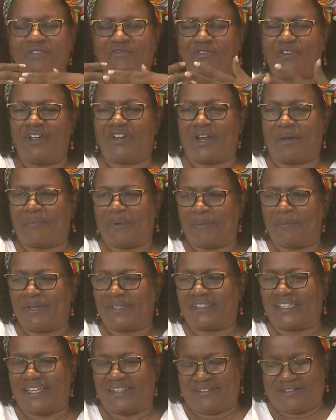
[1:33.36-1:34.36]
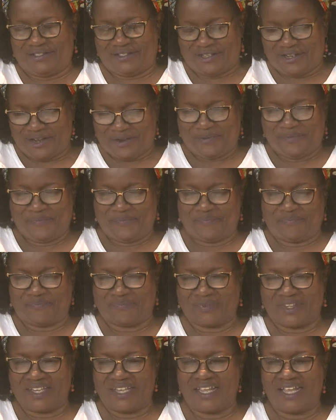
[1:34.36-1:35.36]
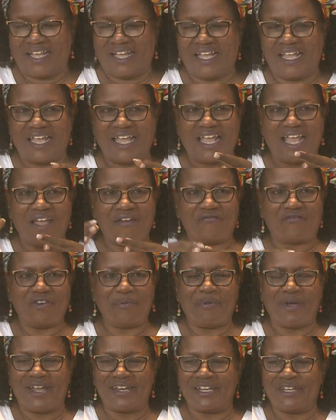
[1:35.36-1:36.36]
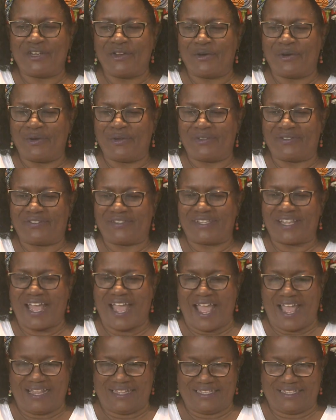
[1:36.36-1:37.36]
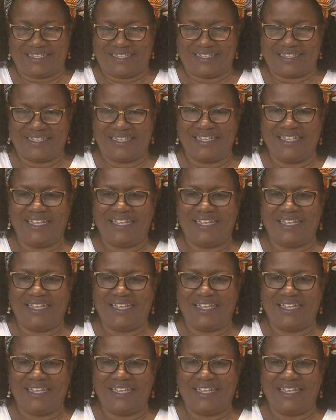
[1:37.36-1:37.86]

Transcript: growing up in Bethesda, everybody knows that.